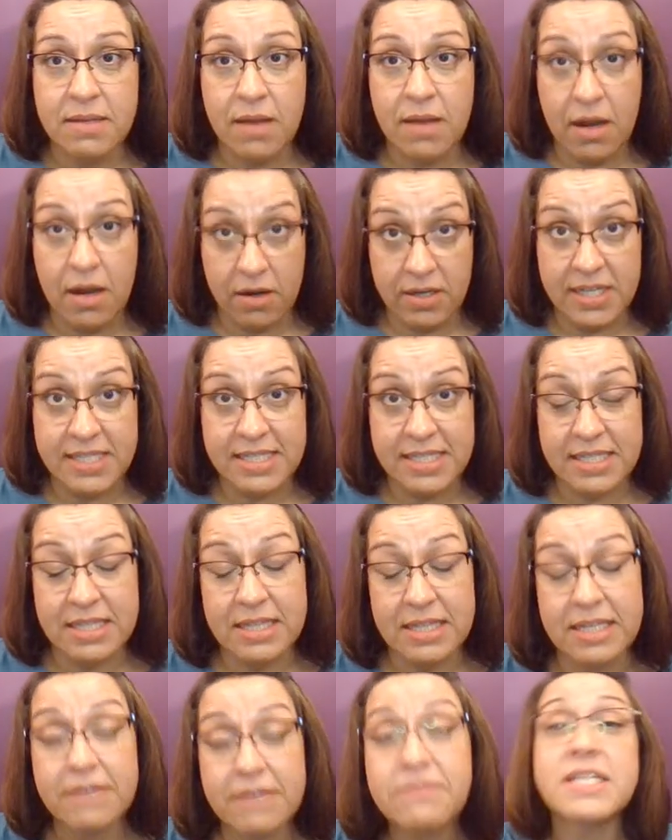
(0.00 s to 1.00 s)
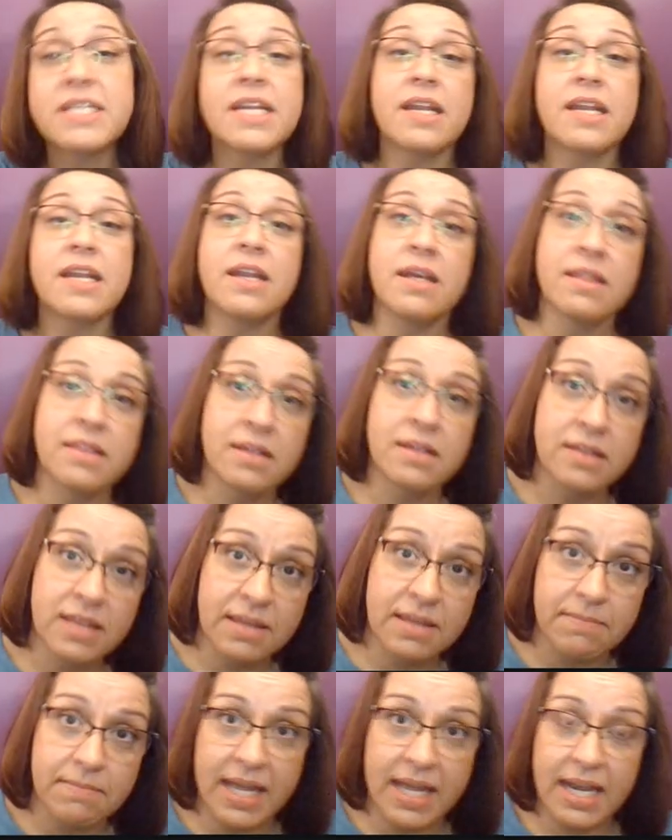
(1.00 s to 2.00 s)
Harness lifted the
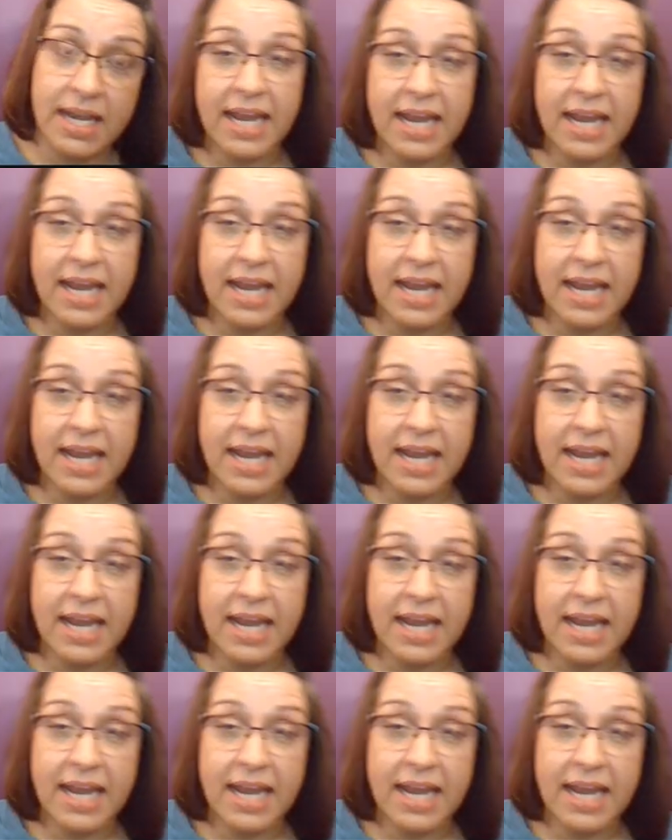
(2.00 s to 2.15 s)
limit